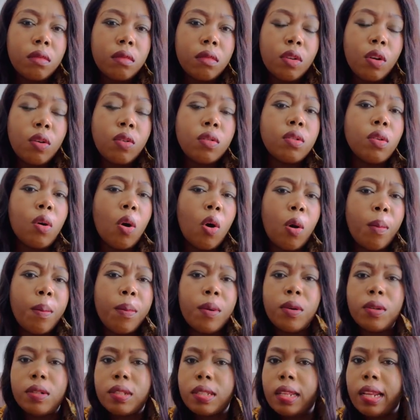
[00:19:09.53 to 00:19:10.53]
Those
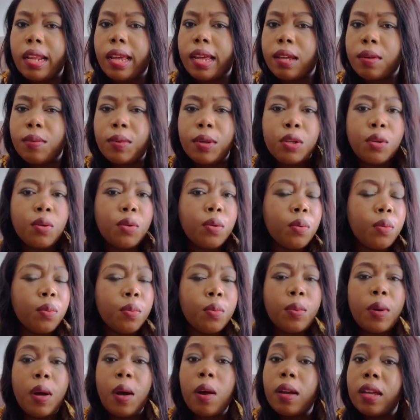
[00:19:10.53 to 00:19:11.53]
hobos, like when you
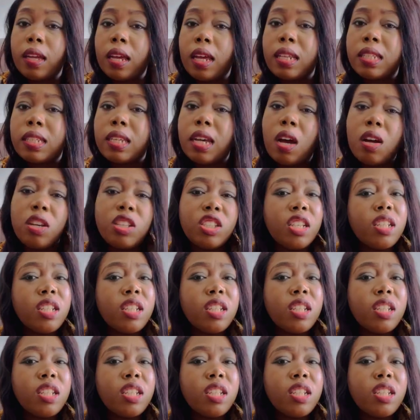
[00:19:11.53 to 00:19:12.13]
work in town,